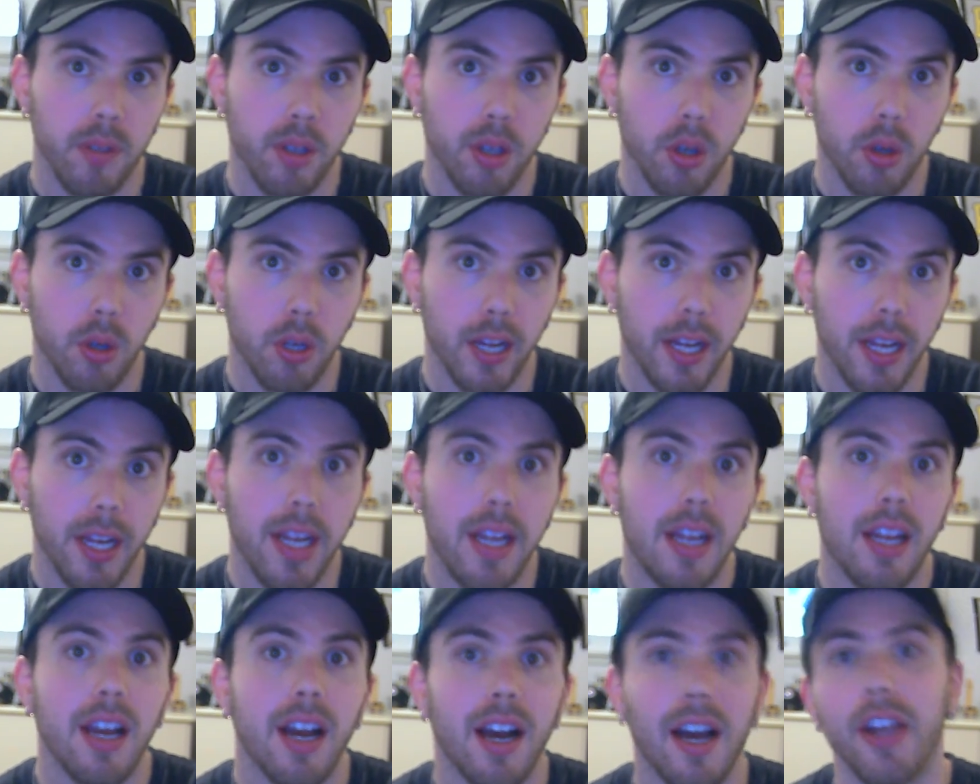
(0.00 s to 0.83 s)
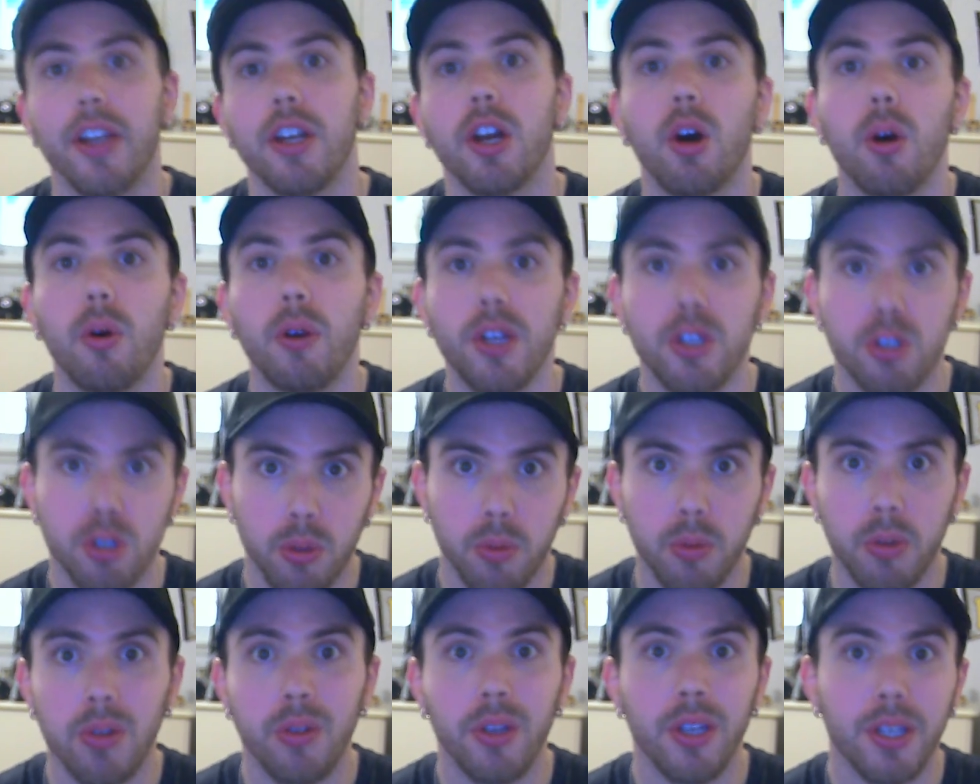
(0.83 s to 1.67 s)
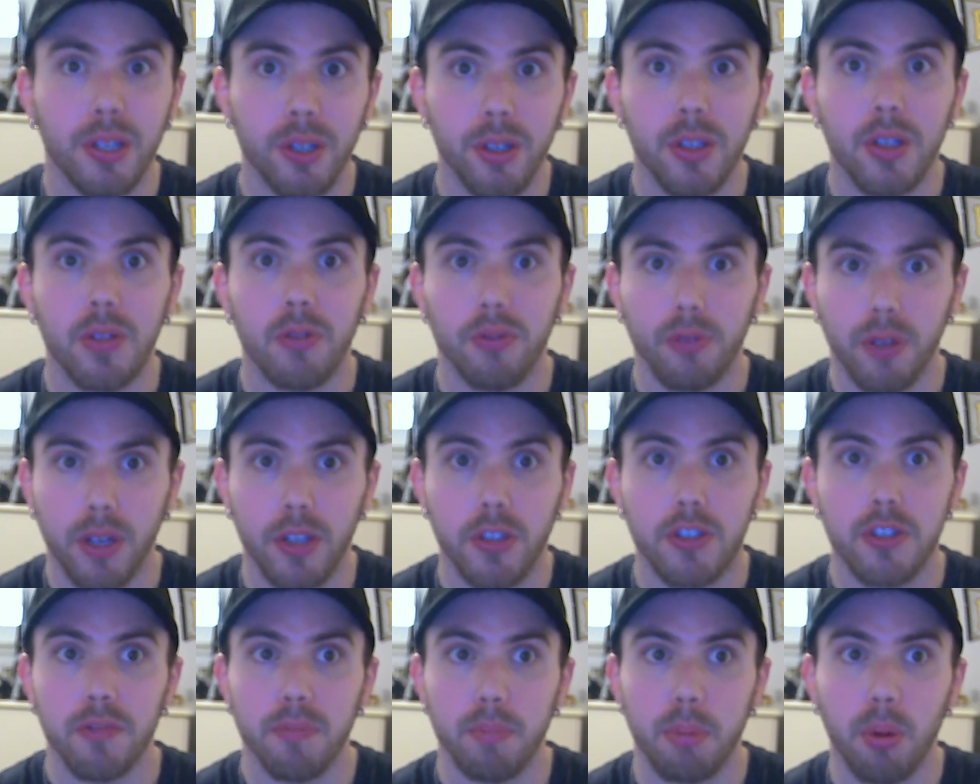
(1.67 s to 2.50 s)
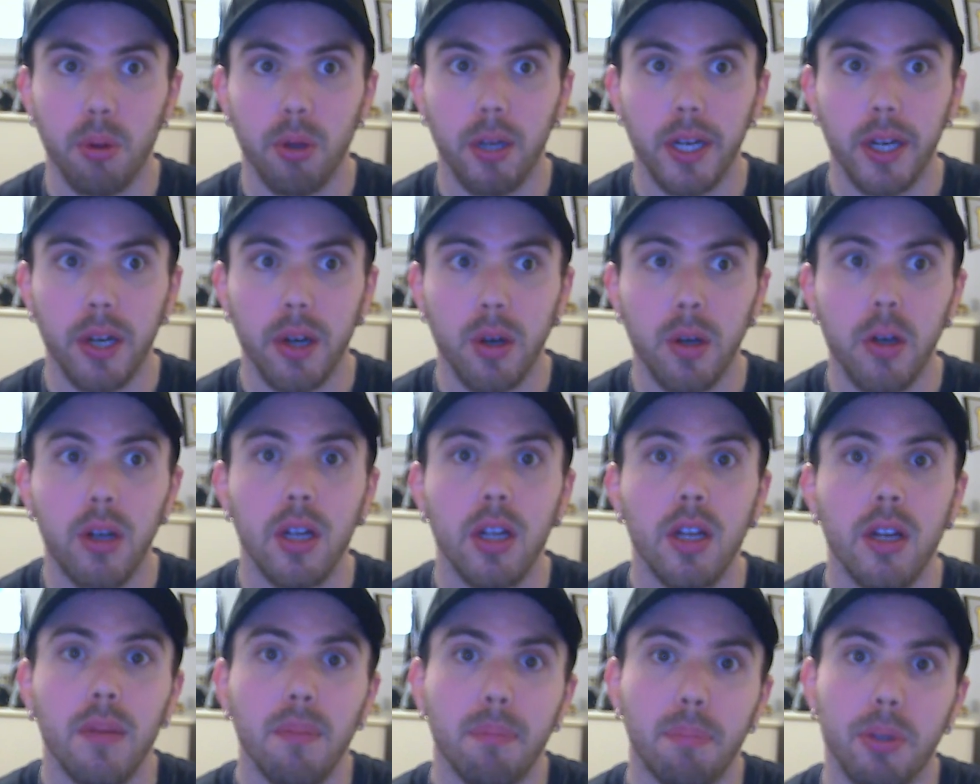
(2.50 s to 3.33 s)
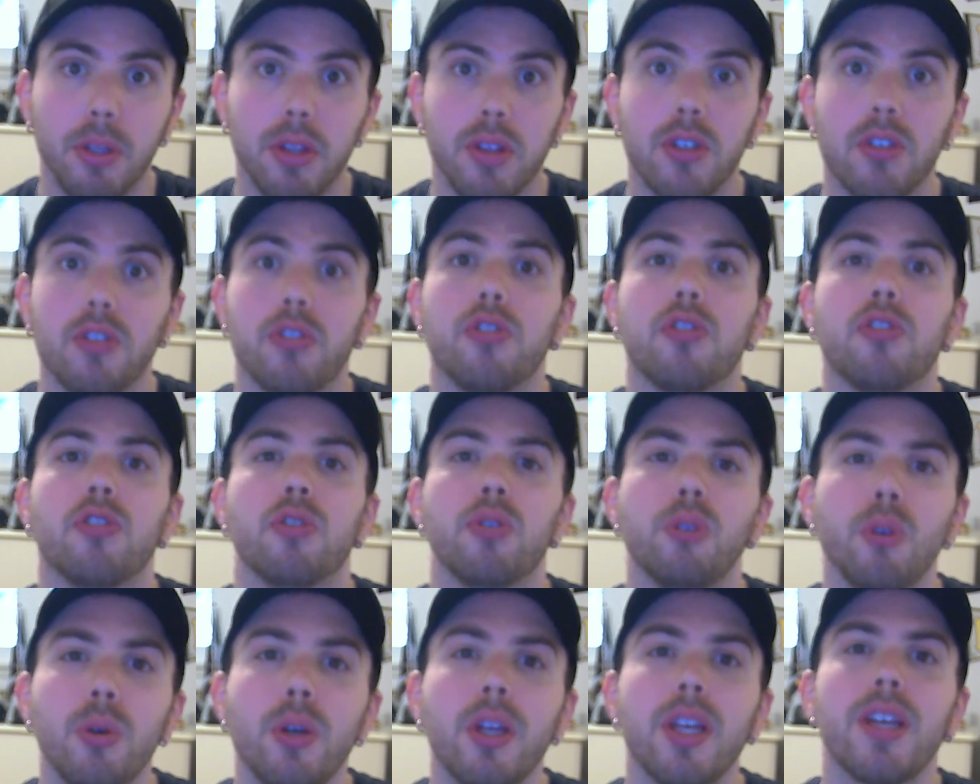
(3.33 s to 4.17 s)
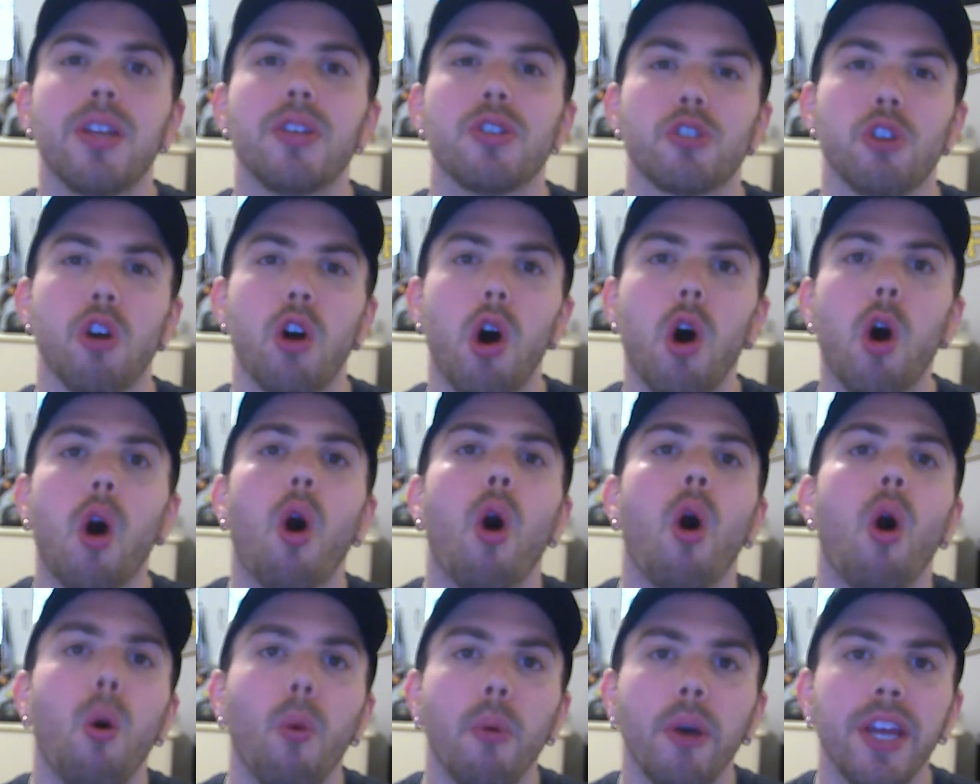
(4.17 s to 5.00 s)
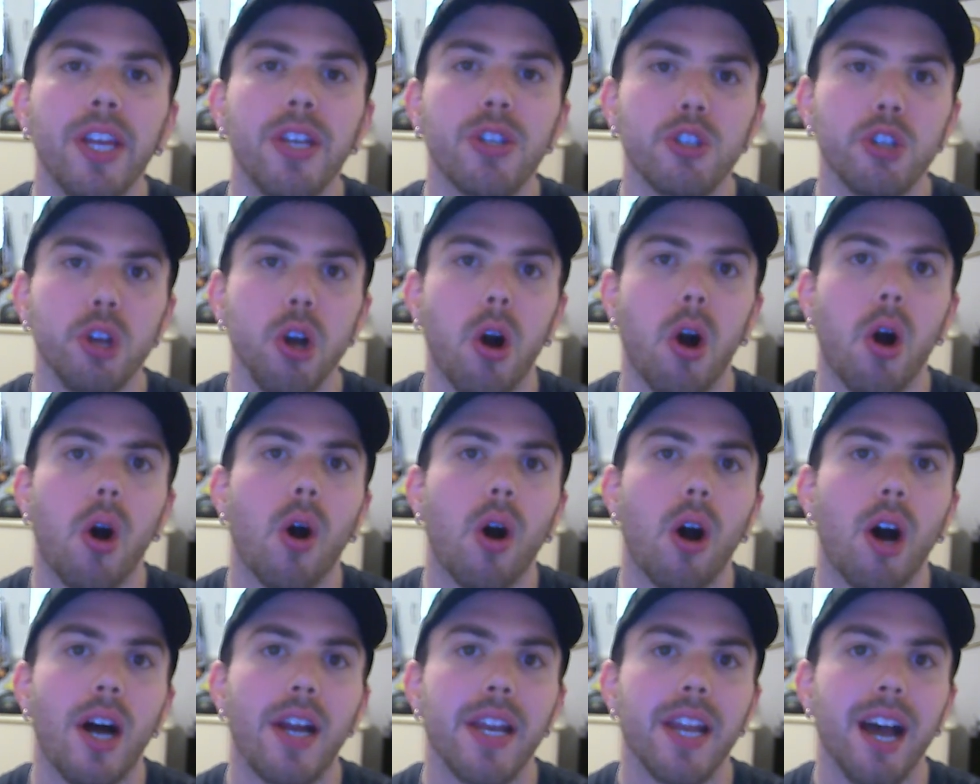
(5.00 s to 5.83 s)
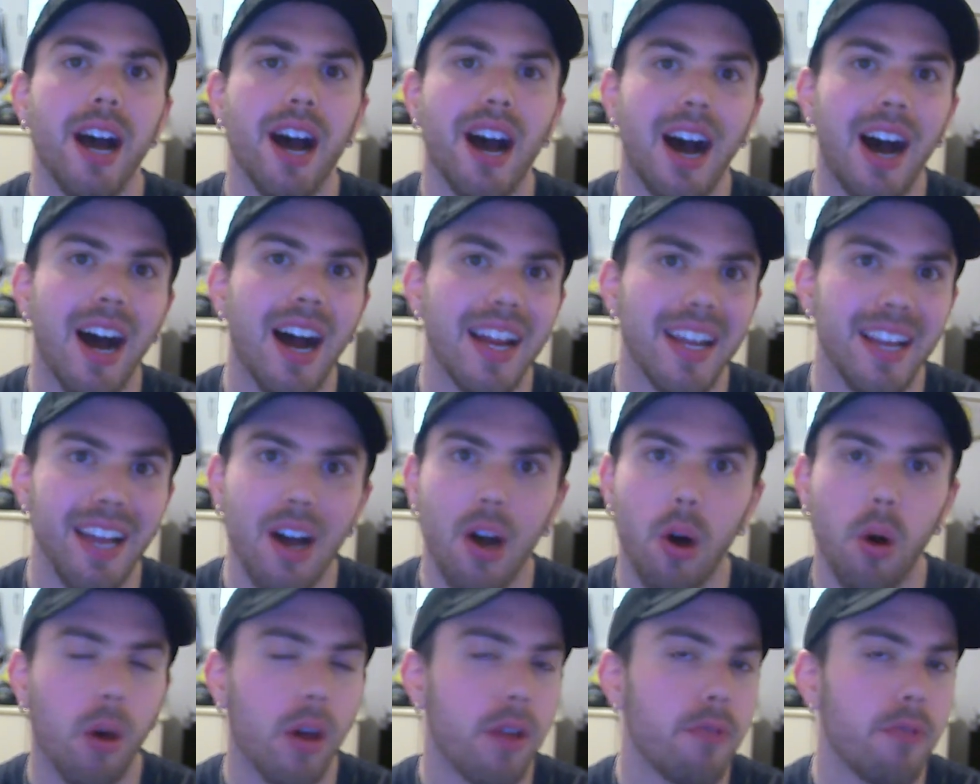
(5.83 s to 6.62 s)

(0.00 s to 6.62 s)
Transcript: Okay? I know he's a really good defensive player, but the dude is always on IL.